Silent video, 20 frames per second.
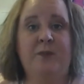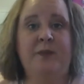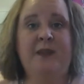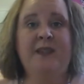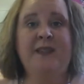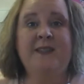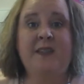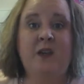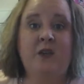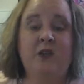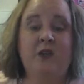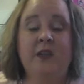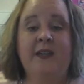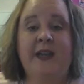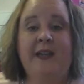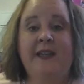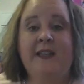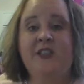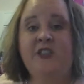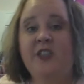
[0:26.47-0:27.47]
Please go look
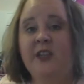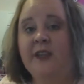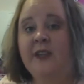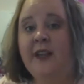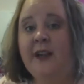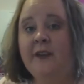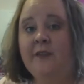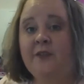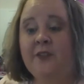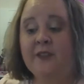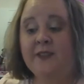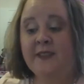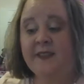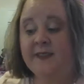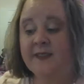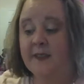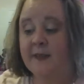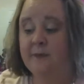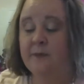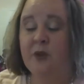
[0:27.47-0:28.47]
at it, check it out. If you see
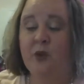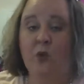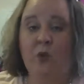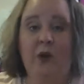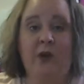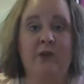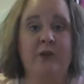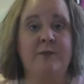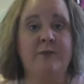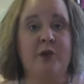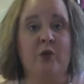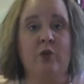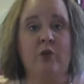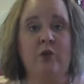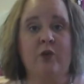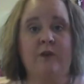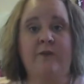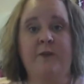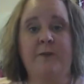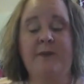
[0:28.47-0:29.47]
something, you're welcome to
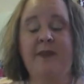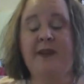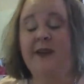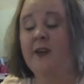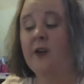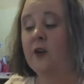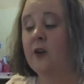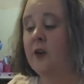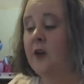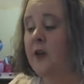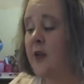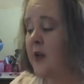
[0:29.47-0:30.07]
order from there,